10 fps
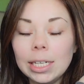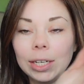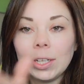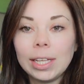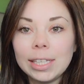you
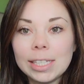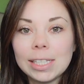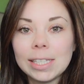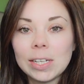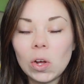know like this
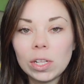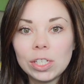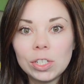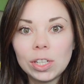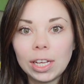isn't all I
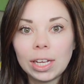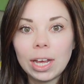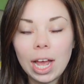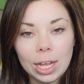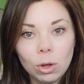do like
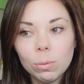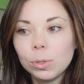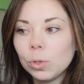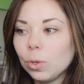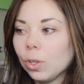I
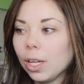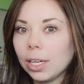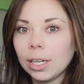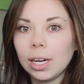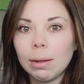homeschool
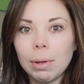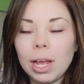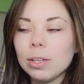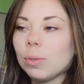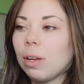and I'm a
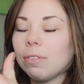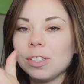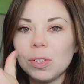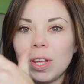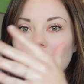housewife and
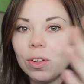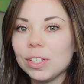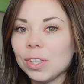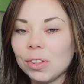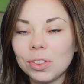so like all
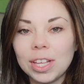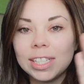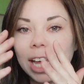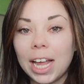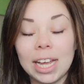these other
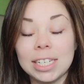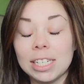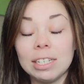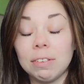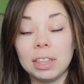things I
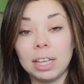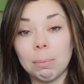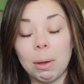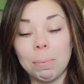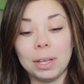didn't even think
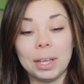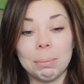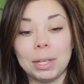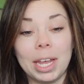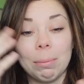about picking up
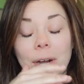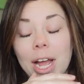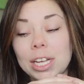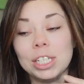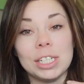the camera
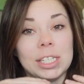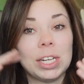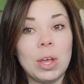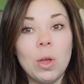I just